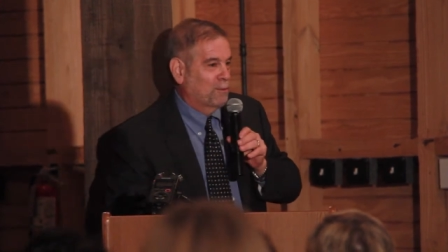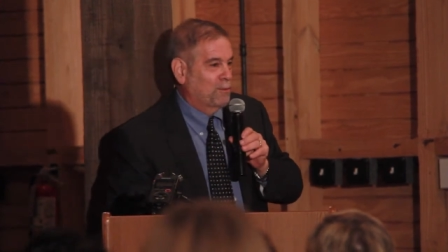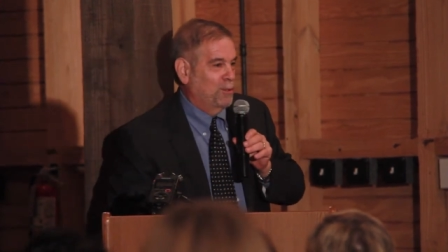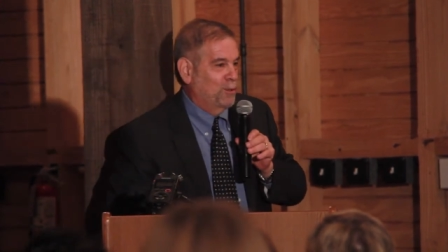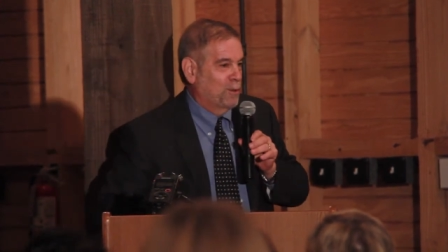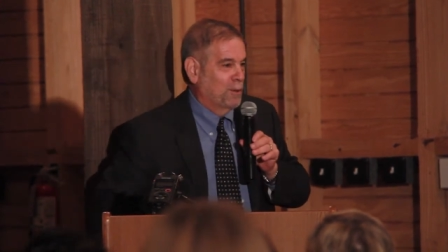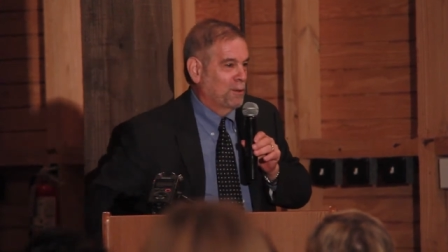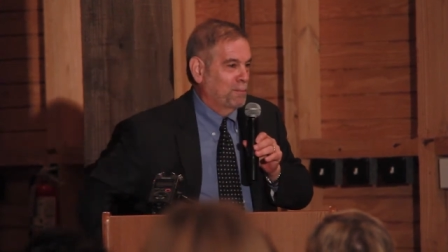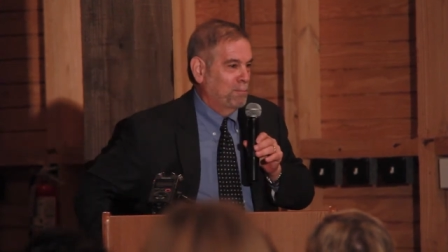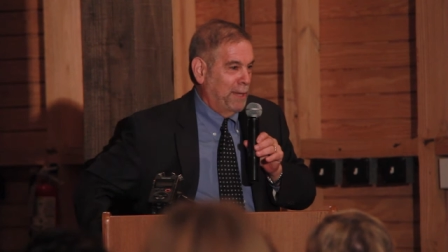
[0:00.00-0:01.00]
to
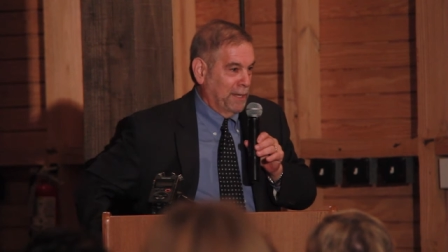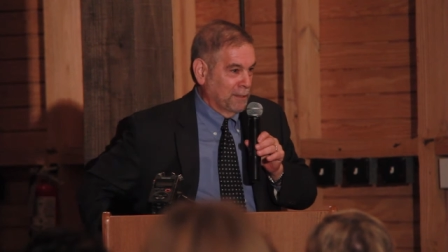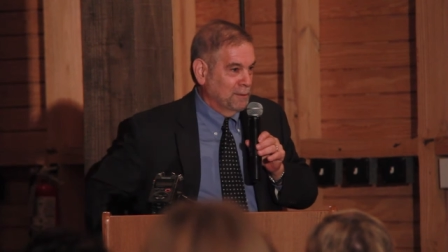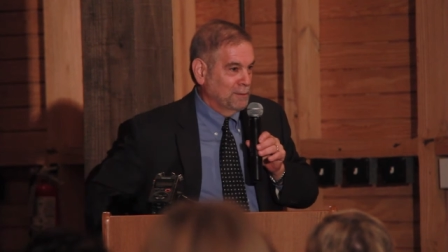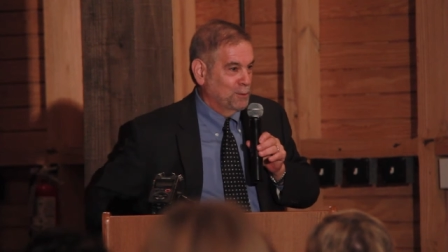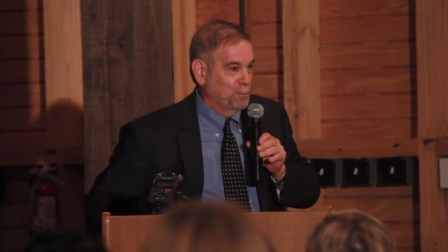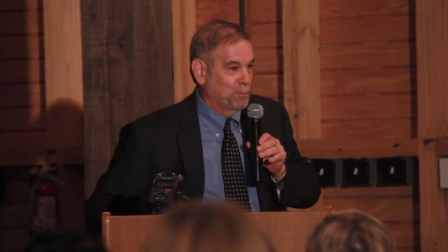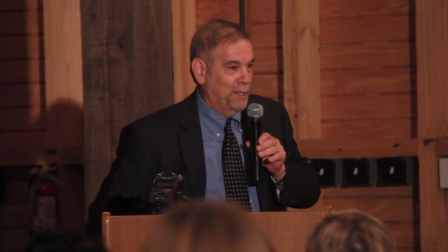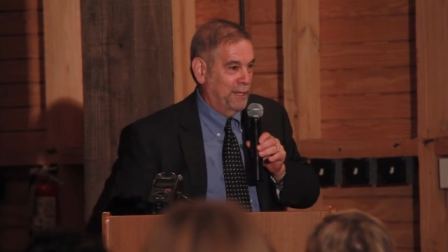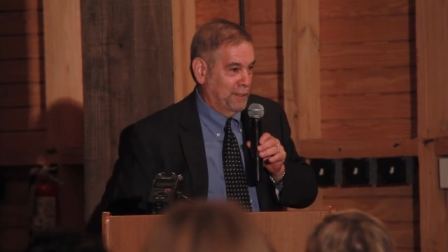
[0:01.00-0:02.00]
your men who
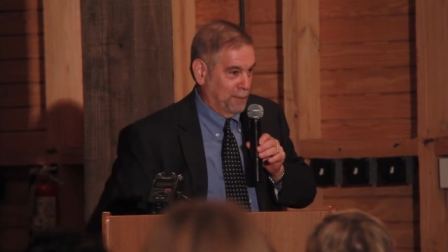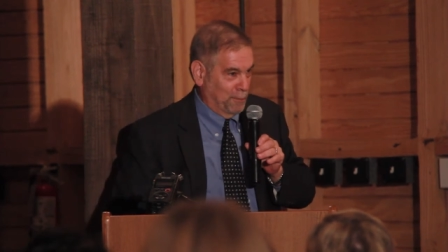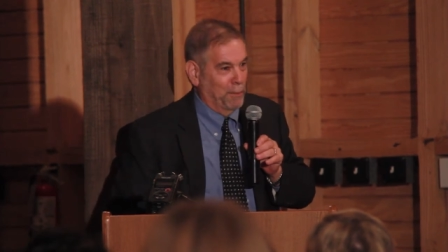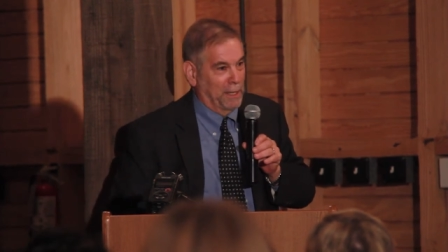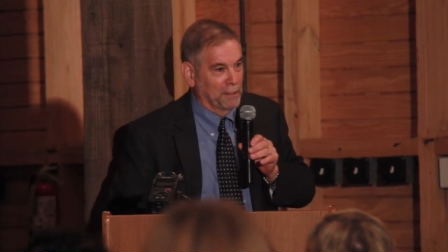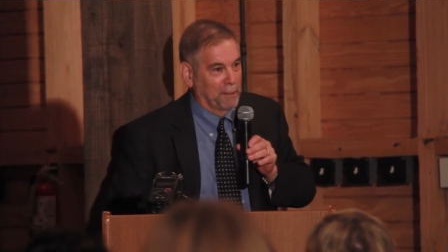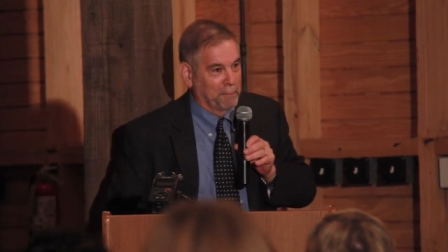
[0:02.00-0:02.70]
plan, and they're men,